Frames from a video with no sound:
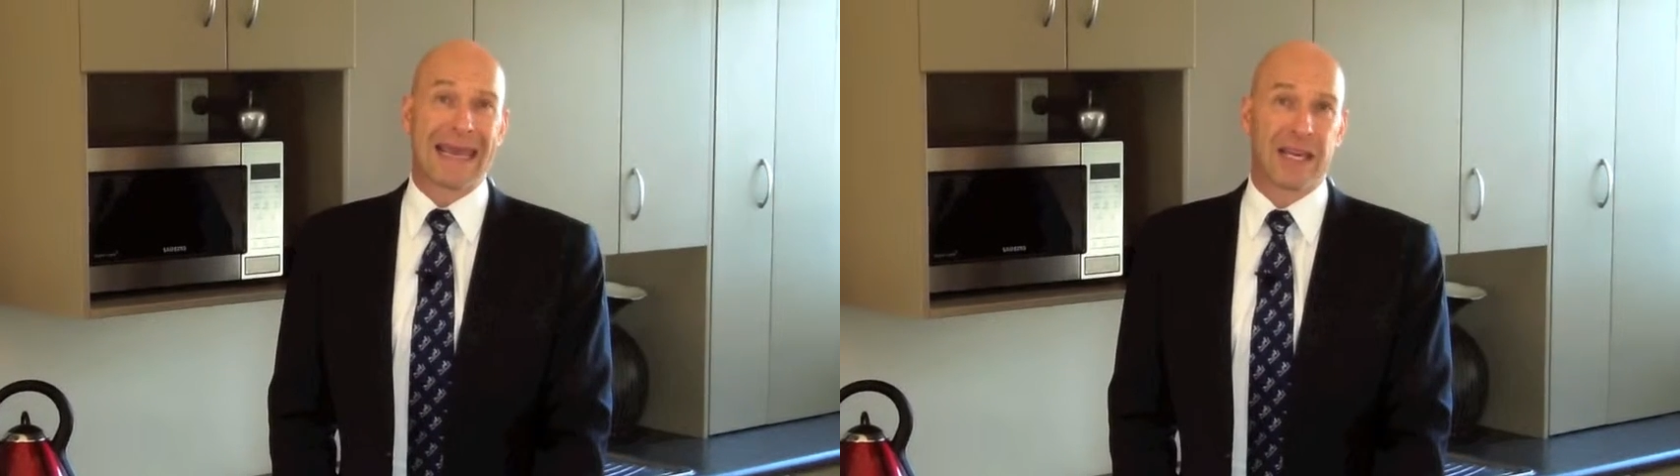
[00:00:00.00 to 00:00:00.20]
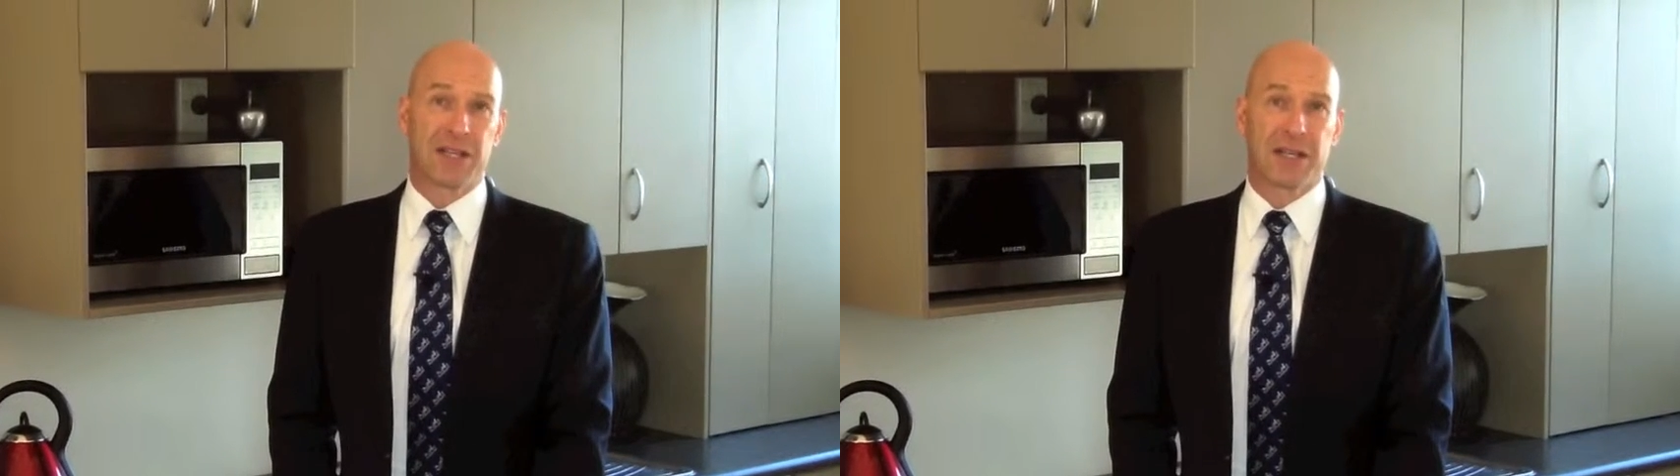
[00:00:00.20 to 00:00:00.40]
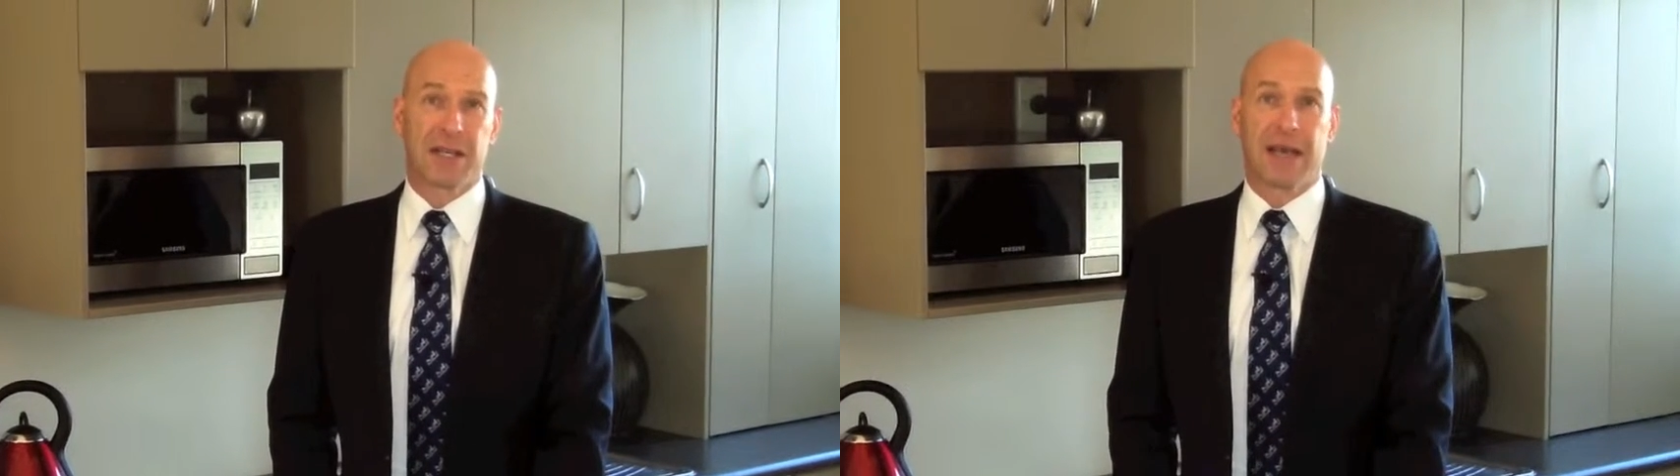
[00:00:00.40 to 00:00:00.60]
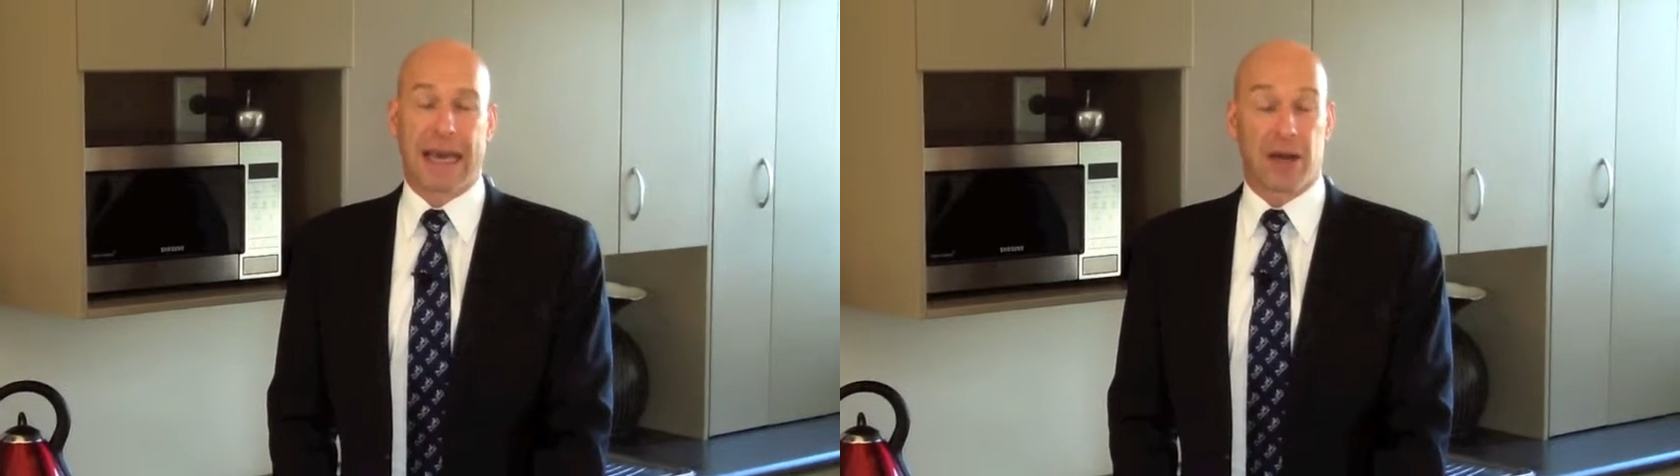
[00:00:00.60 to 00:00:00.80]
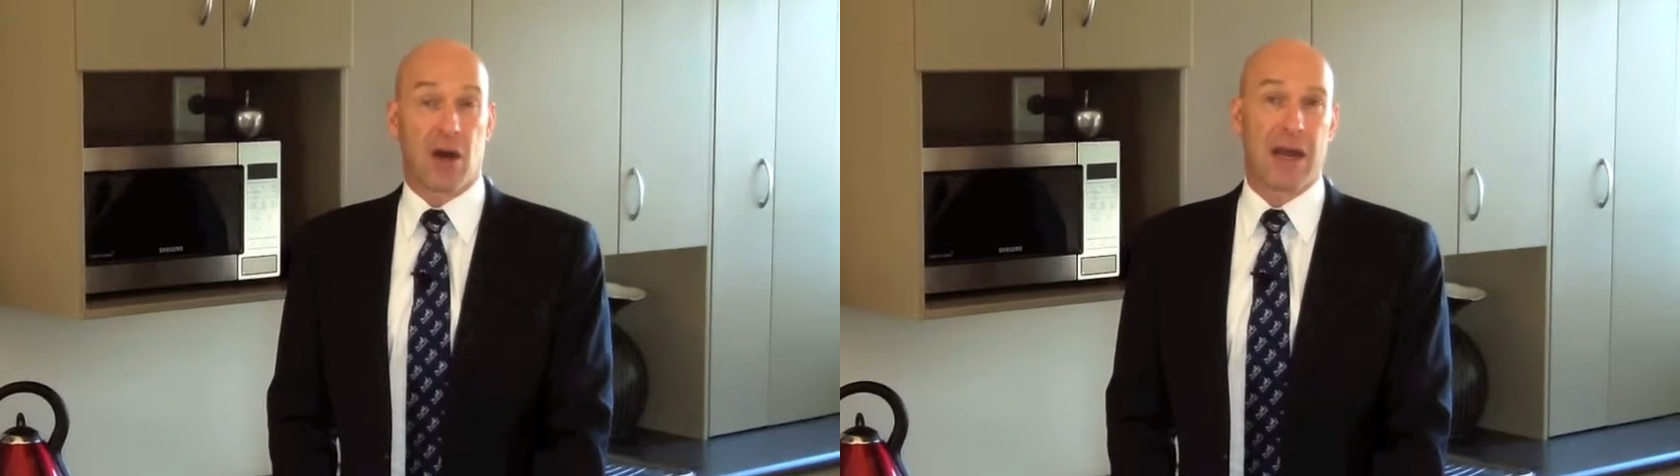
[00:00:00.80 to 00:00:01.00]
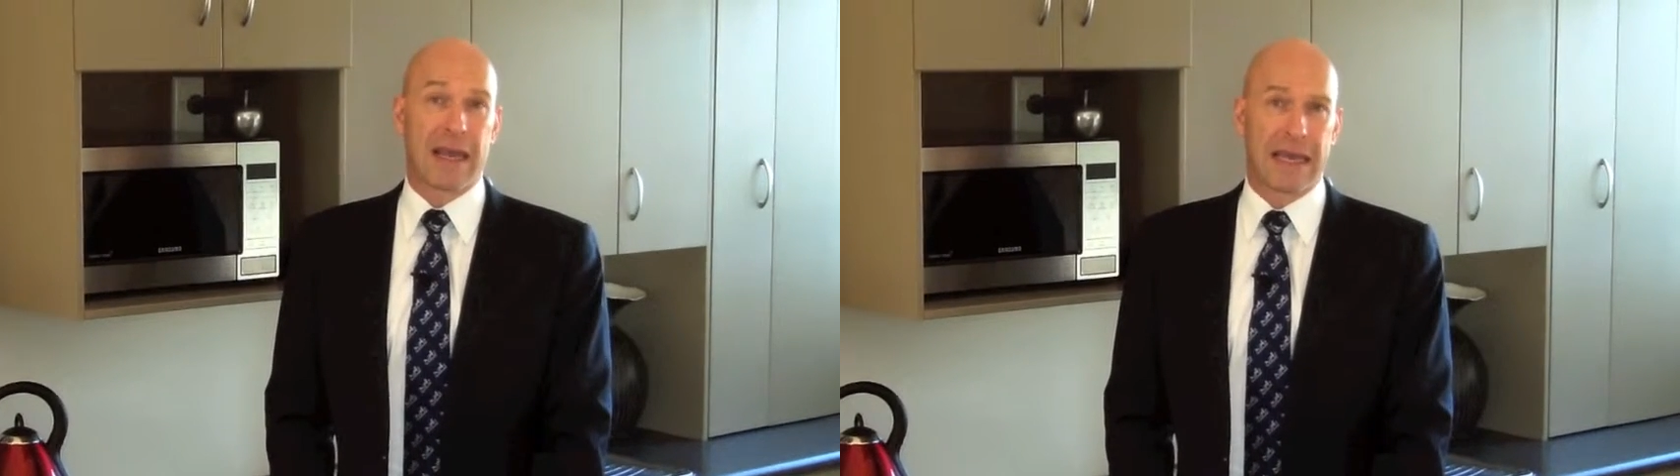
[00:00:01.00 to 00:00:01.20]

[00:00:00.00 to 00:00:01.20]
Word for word: energy and high